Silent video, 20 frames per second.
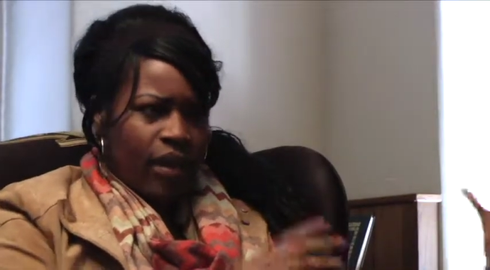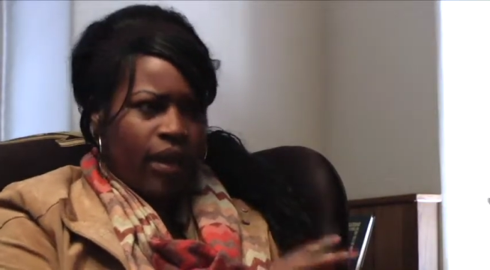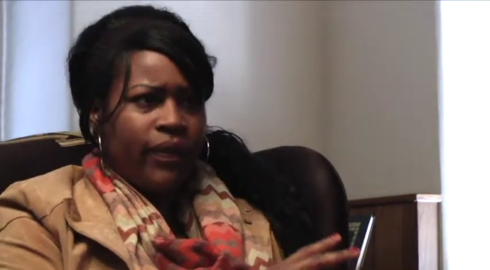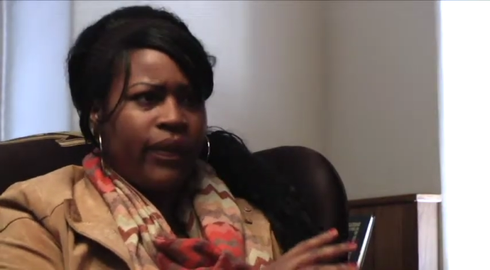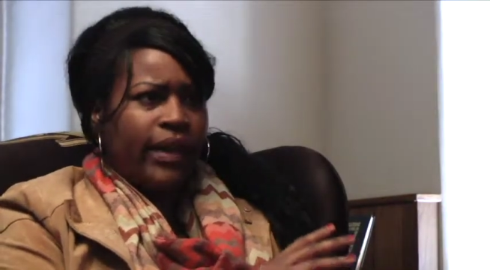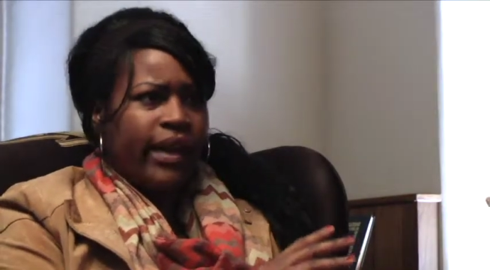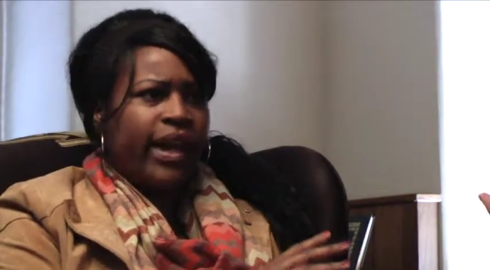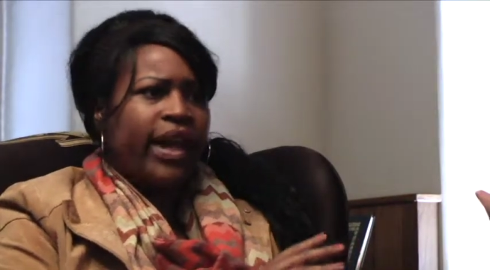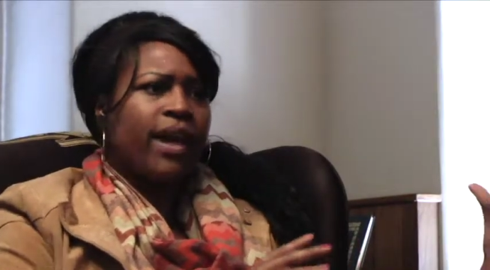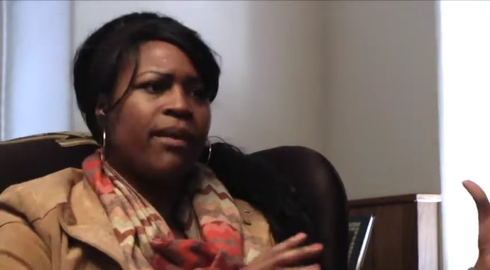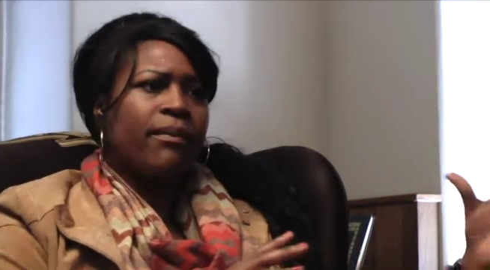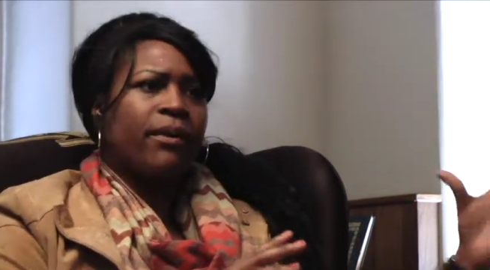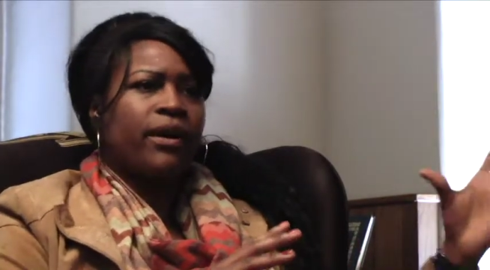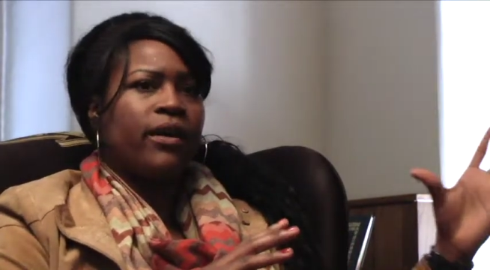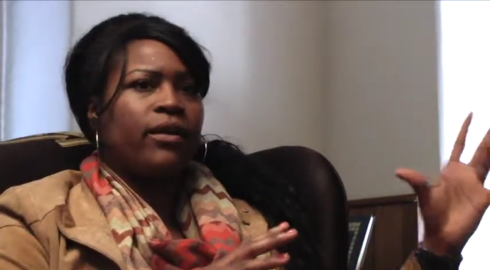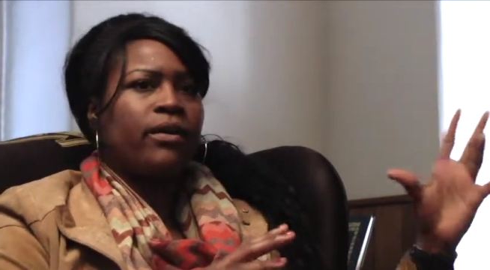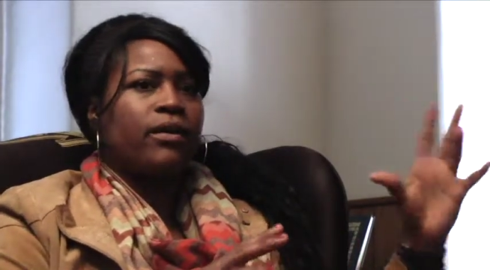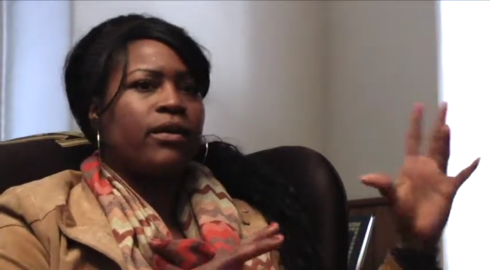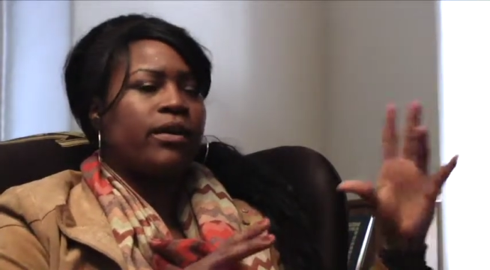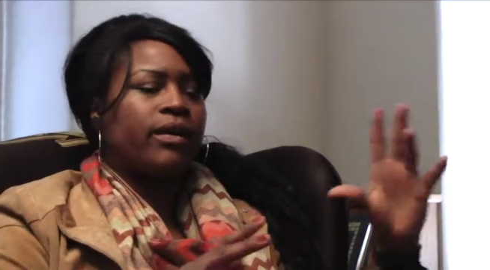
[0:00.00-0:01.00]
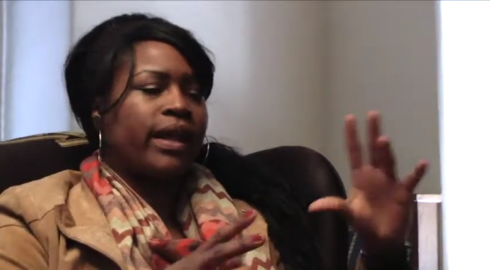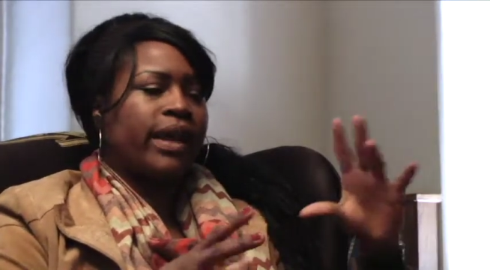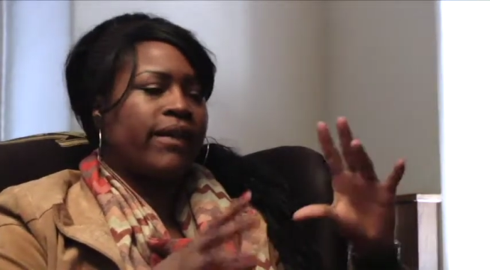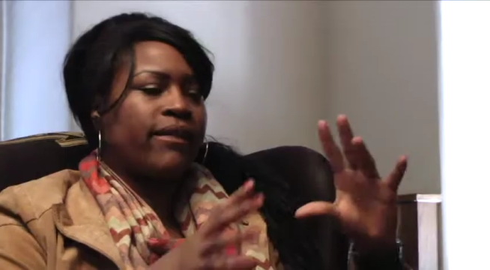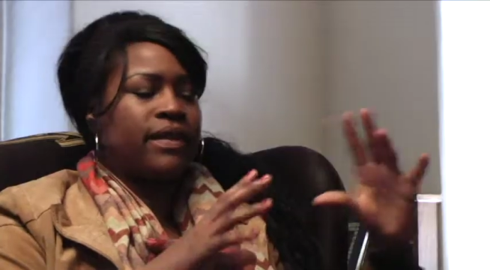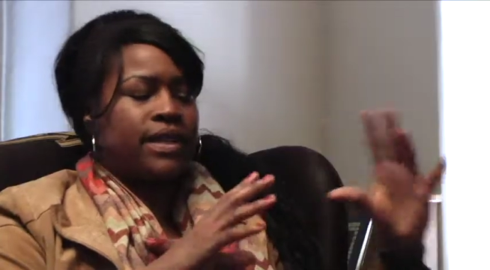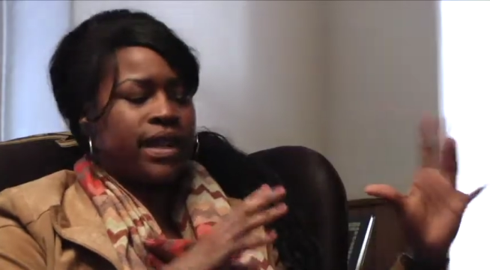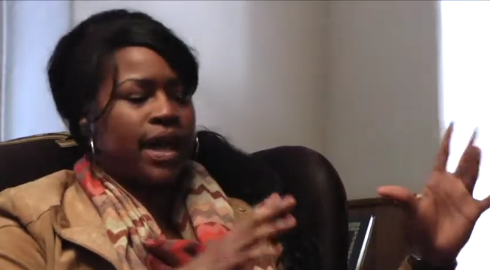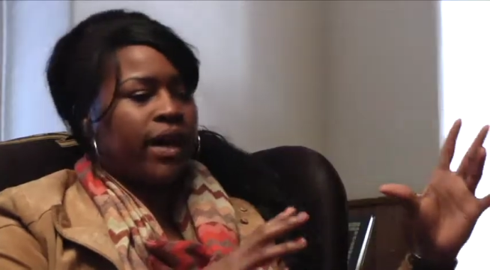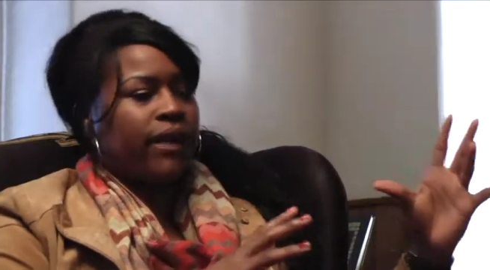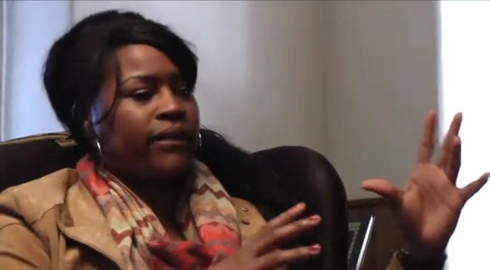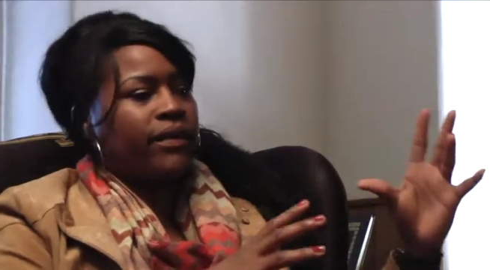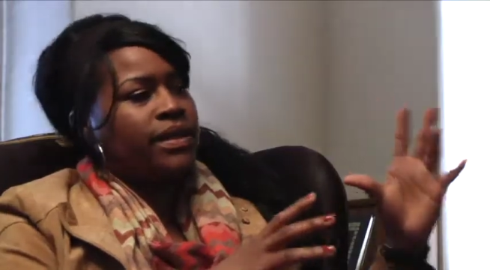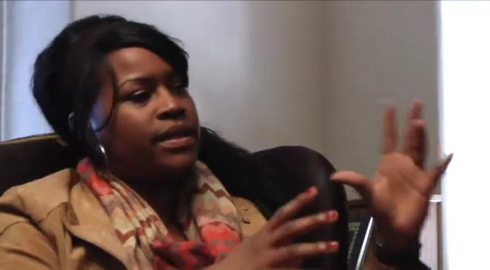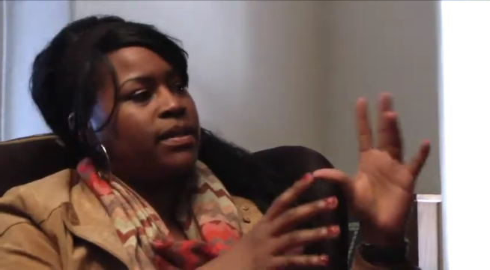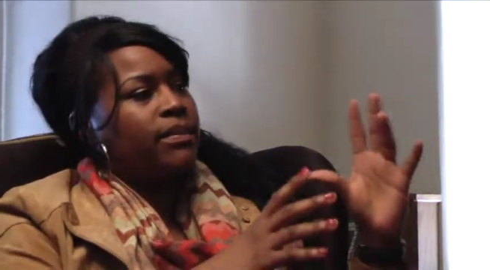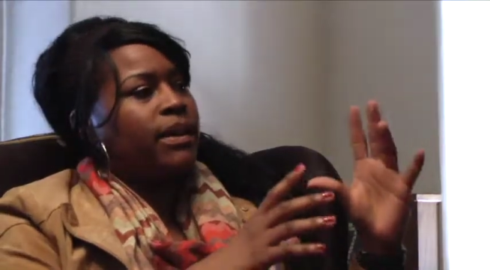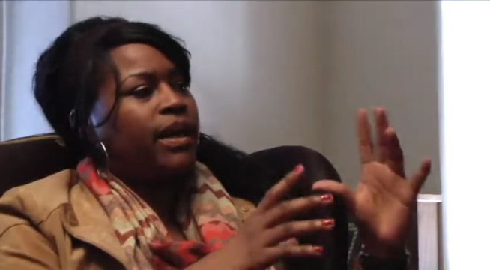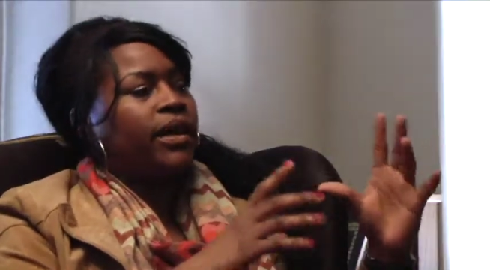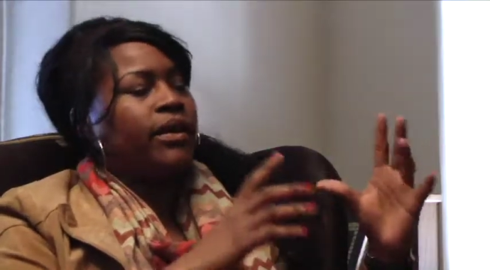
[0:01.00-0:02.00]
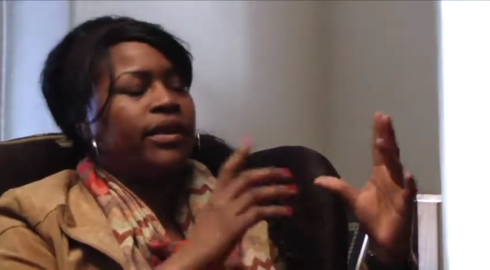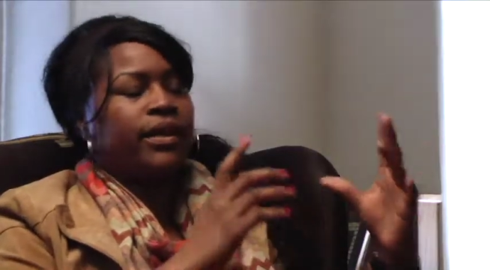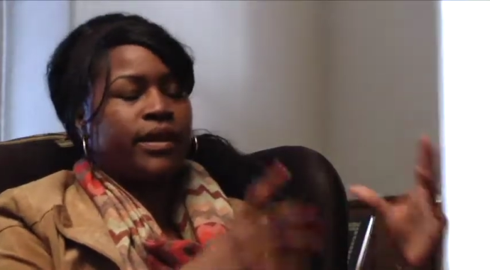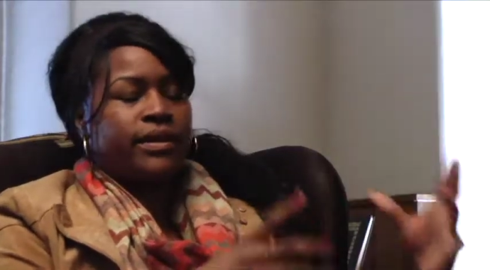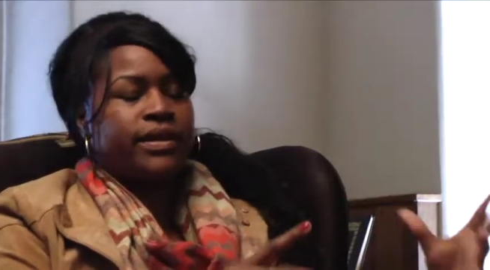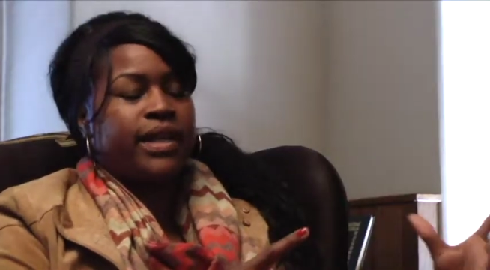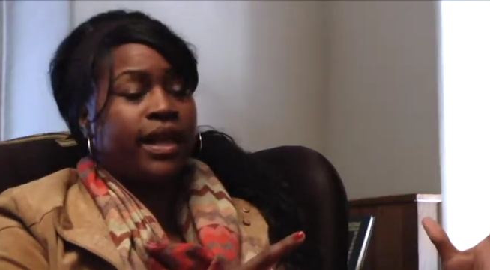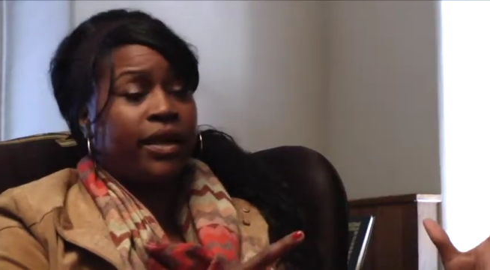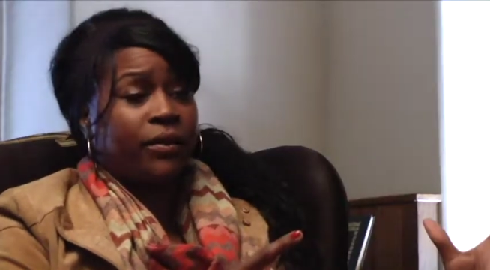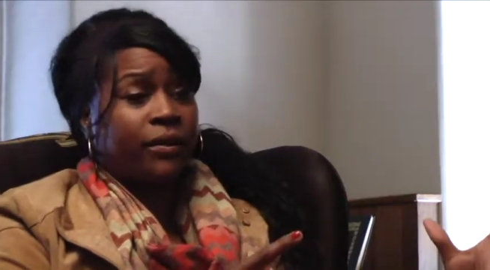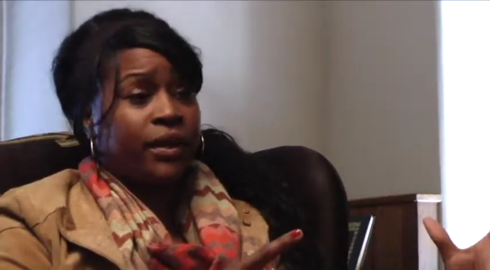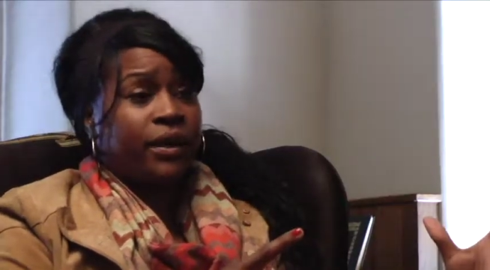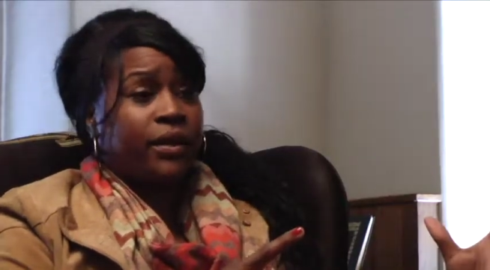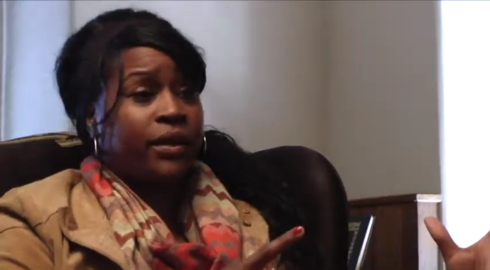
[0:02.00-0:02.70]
the camera, or like photography is about, you know, taking